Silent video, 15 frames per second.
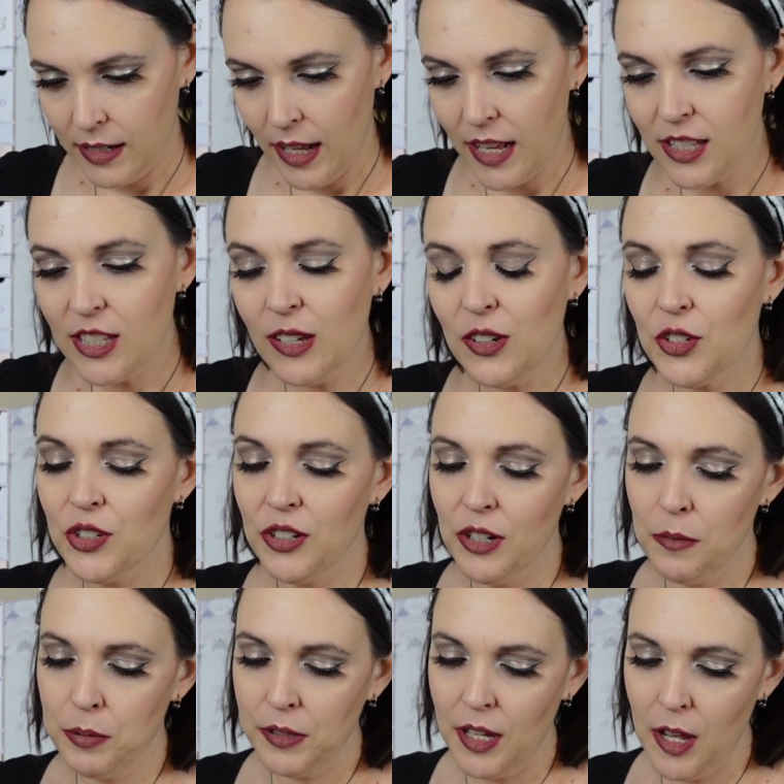Dancing
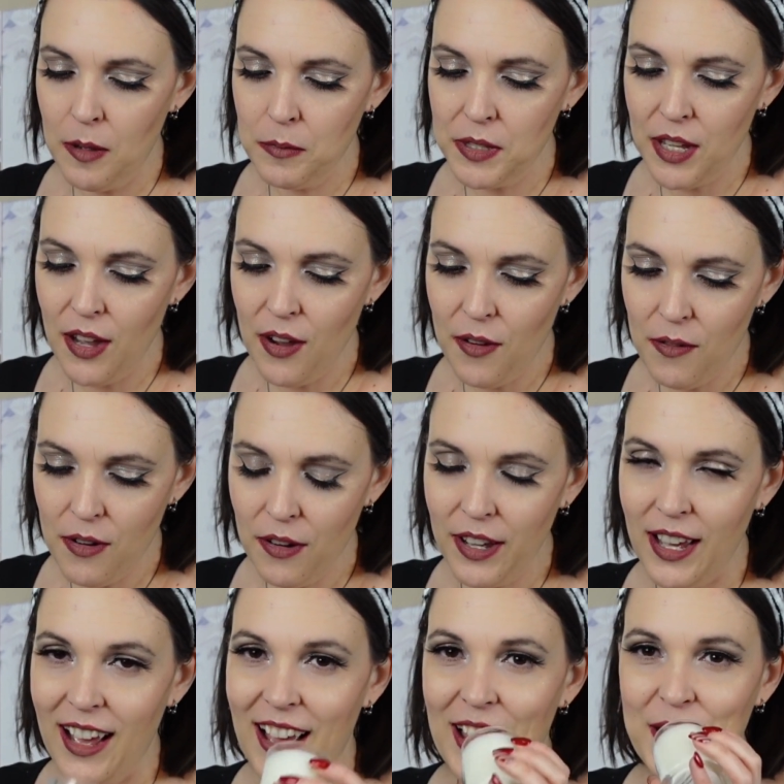Sugar Plums. Oh,
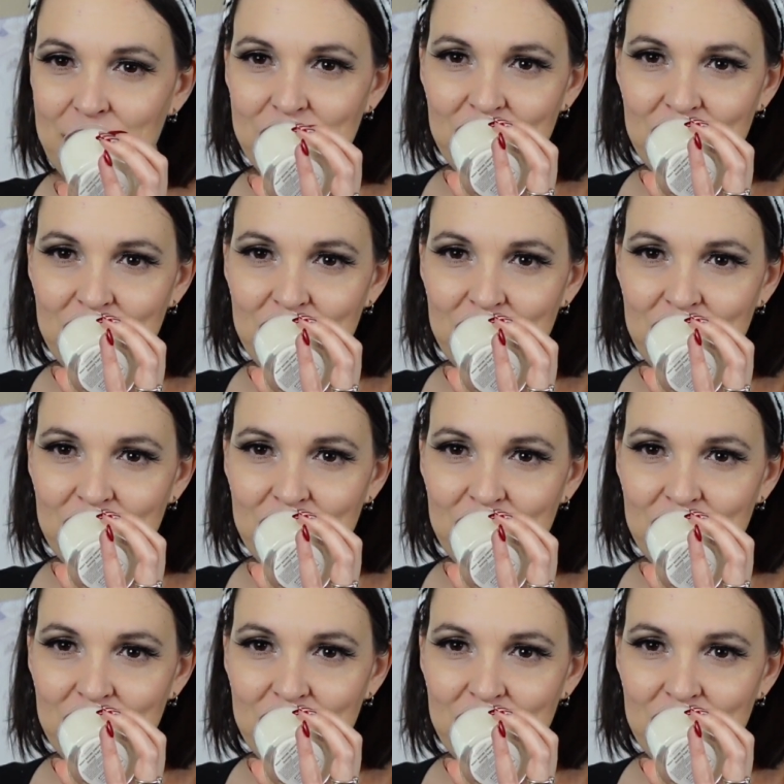okay.